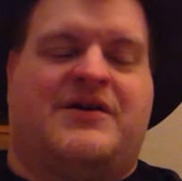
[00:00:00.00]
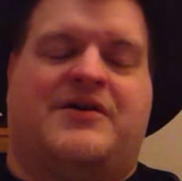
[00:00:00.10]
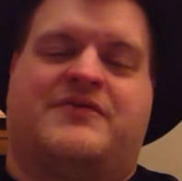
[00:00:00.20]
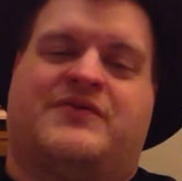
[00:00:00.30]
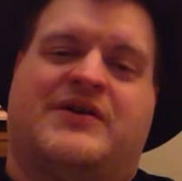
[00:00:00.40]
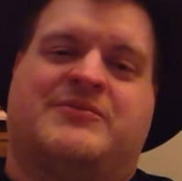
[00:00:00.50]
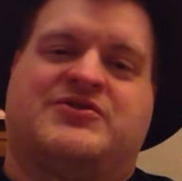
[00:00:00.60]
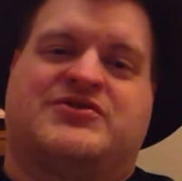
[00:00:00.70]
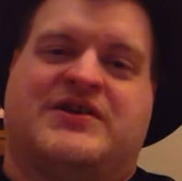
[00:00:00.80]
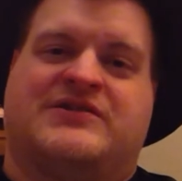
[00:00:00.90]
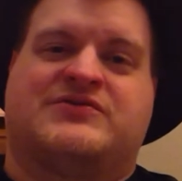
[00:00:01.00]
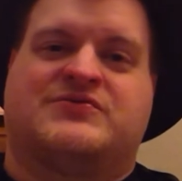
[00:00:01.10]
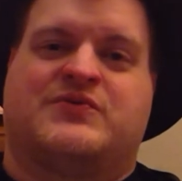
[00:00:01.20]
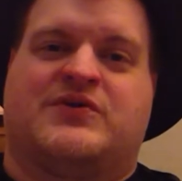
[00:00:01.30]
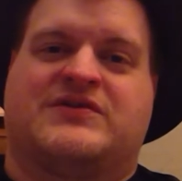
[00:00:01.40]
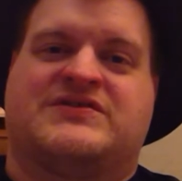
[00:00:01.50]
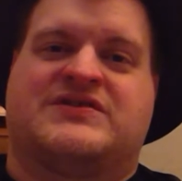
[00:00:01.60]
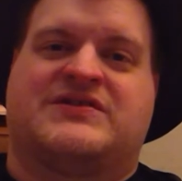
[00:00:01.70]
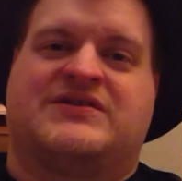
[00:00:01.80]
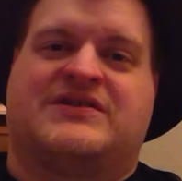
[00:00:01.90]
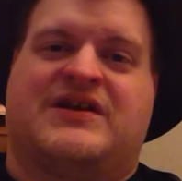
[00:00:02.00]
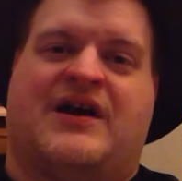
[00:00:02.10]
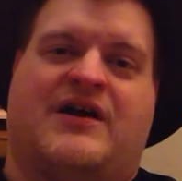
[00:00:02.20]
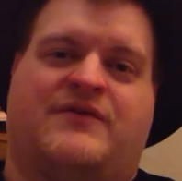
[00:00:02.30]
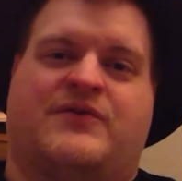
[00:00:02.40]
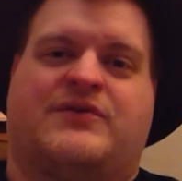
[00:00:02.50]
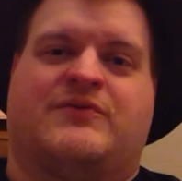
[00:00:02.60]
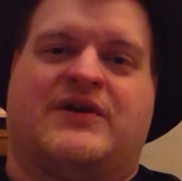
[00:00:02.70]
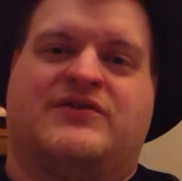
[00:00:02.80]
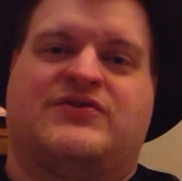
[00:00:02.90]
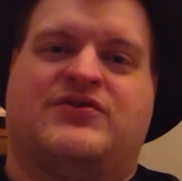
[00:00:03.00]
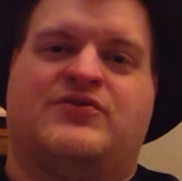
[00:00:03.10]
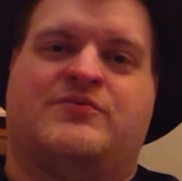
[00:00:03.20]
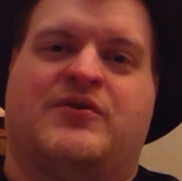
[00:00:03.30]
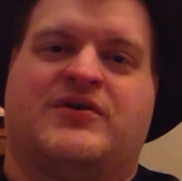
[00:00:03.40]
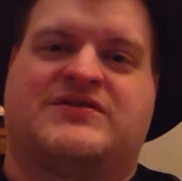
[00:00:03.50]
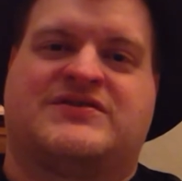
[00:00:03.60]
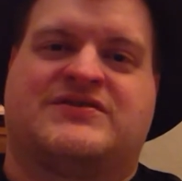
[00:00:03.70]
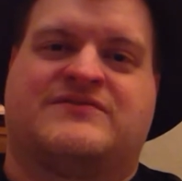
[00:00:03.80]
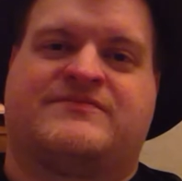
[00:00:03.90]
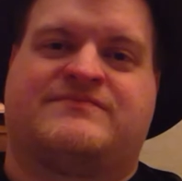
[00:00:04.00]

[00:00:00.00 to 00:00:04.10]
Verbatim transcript: Of Raymond Chandler's works, I've only read two books.